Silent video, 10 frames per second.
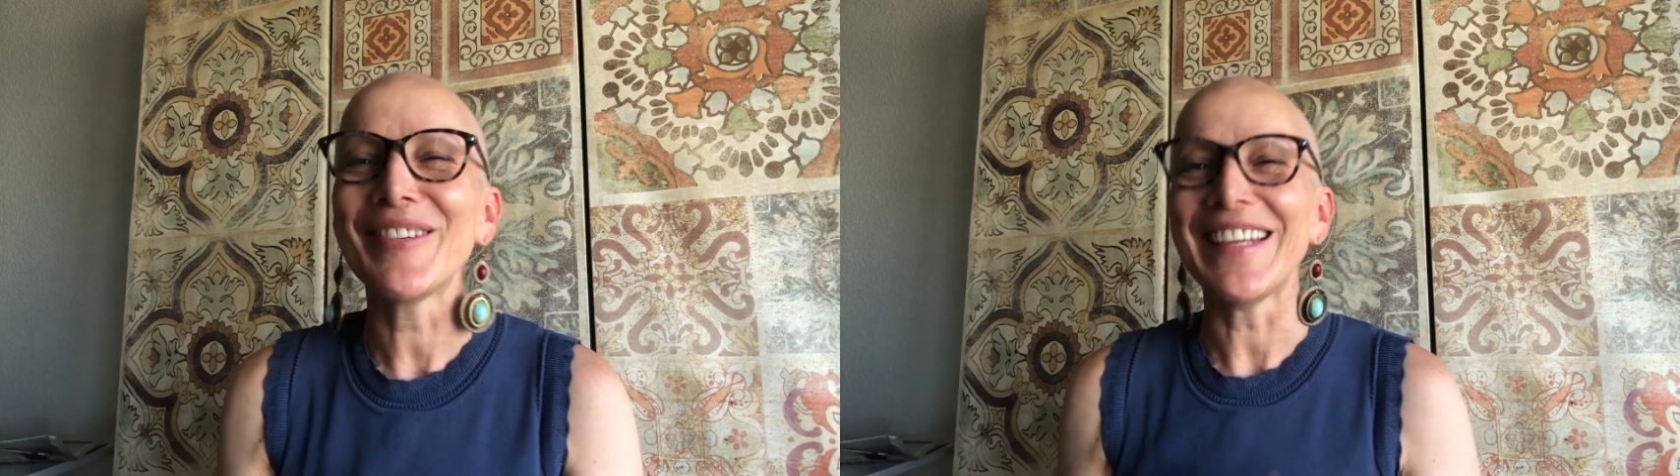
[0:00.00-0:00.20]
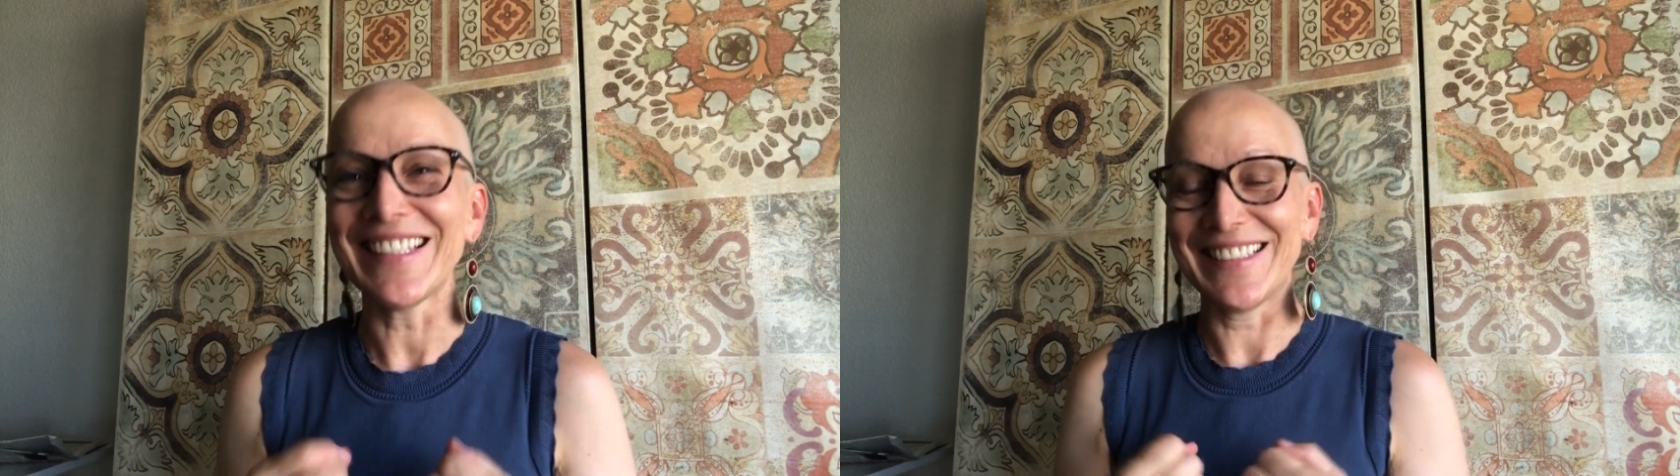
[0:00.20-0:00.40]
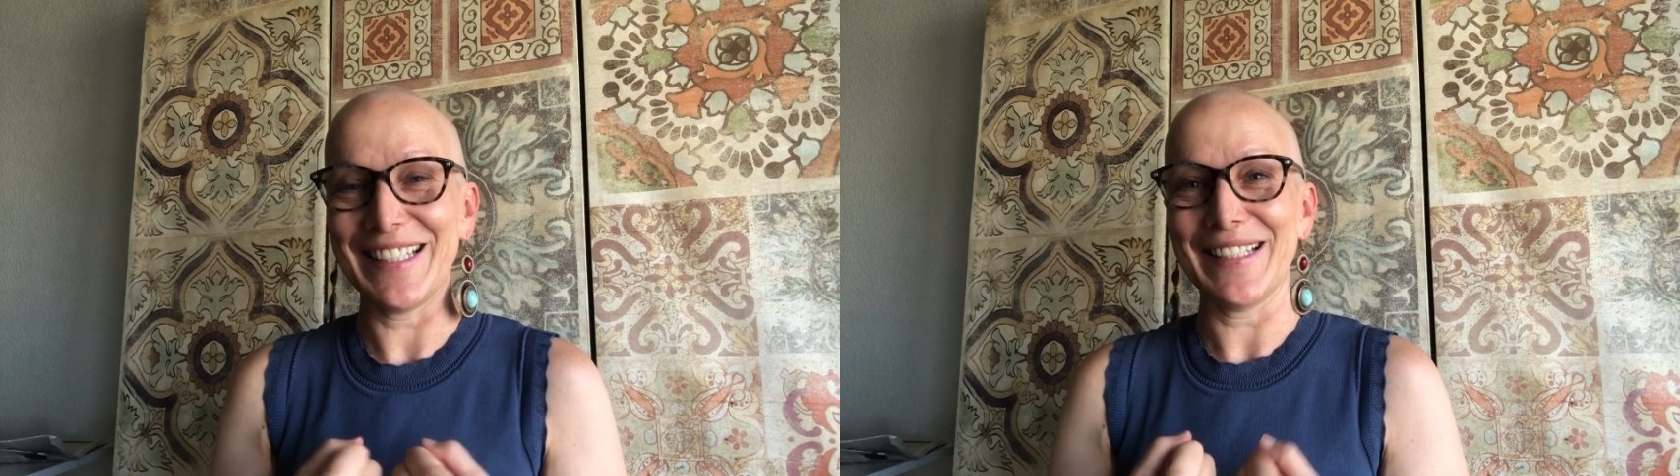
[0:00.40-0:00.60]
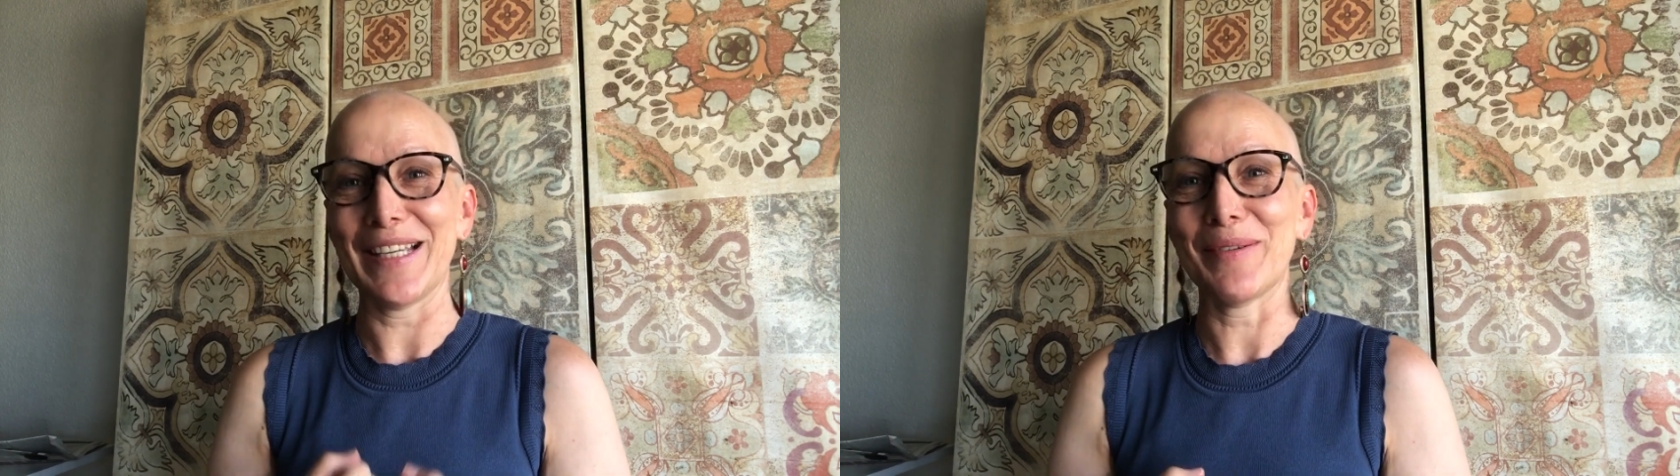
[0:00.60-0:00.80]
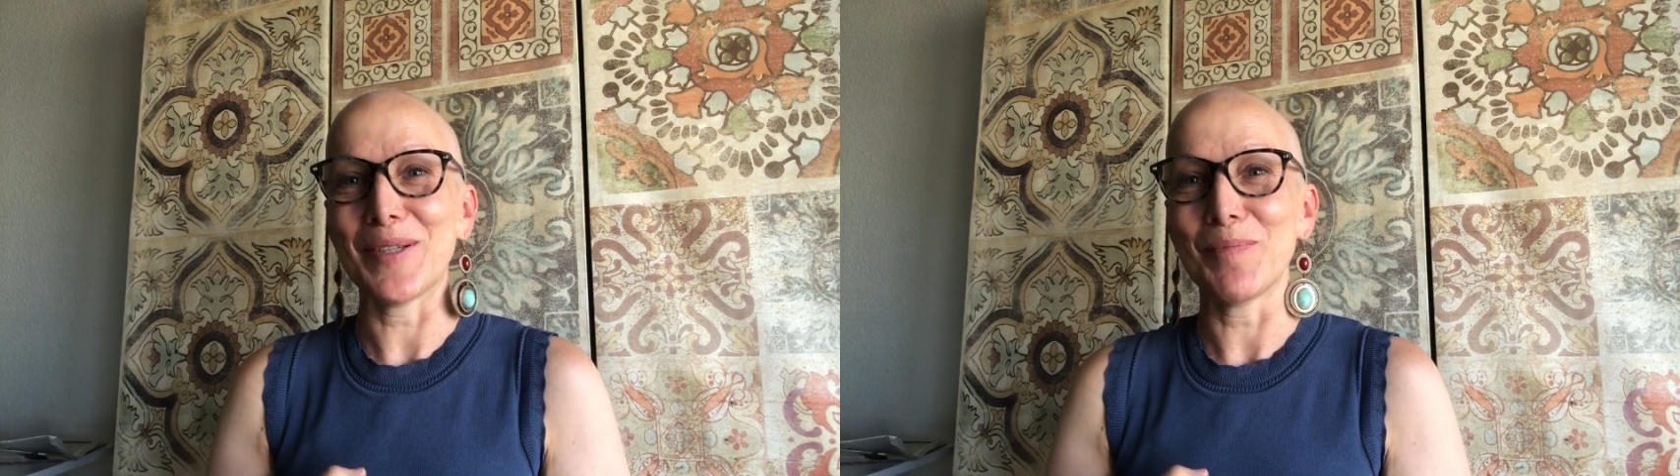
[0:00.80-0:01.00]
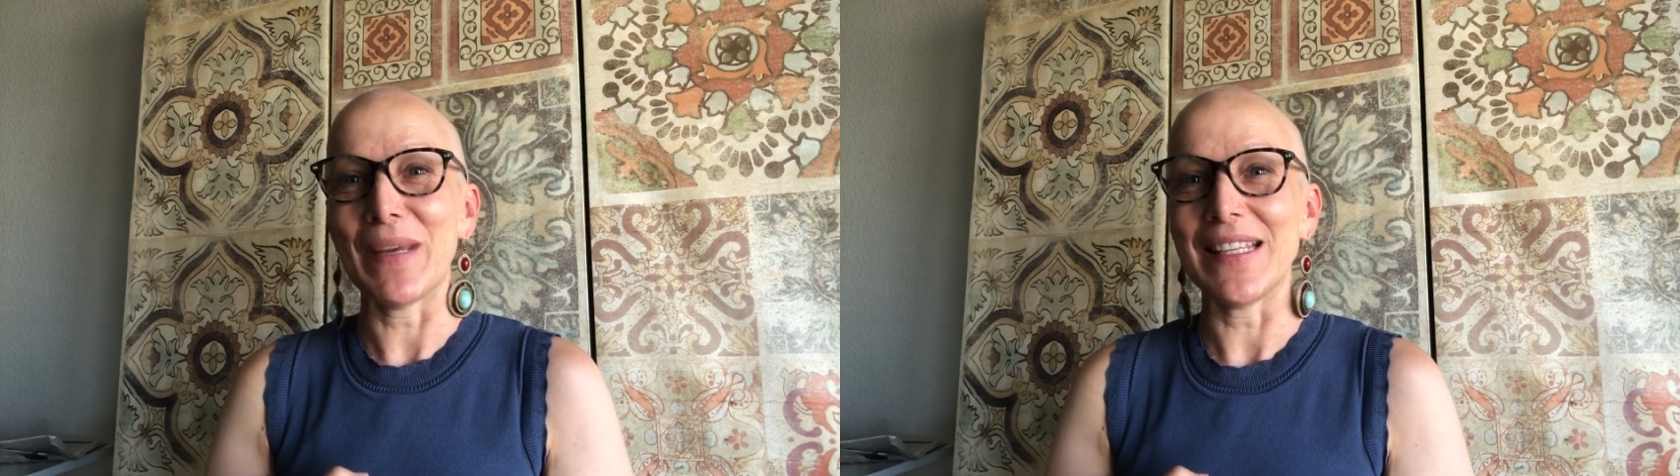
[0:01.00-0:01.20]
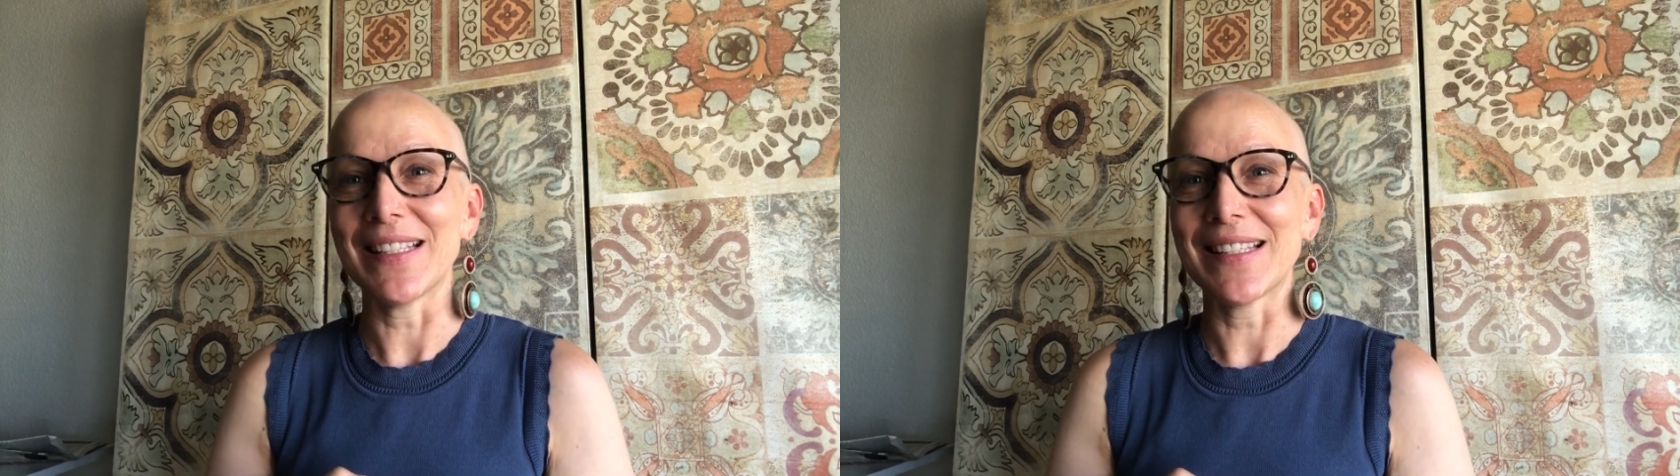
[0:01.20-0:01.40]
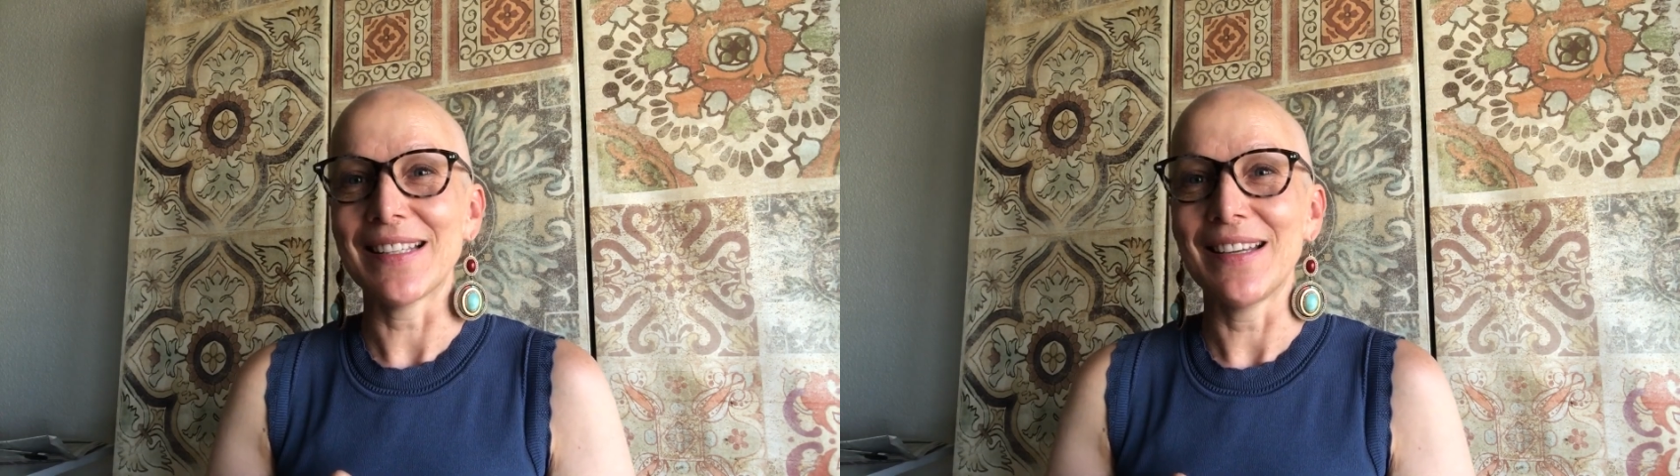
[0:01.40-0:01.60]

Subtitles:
create this sacred space?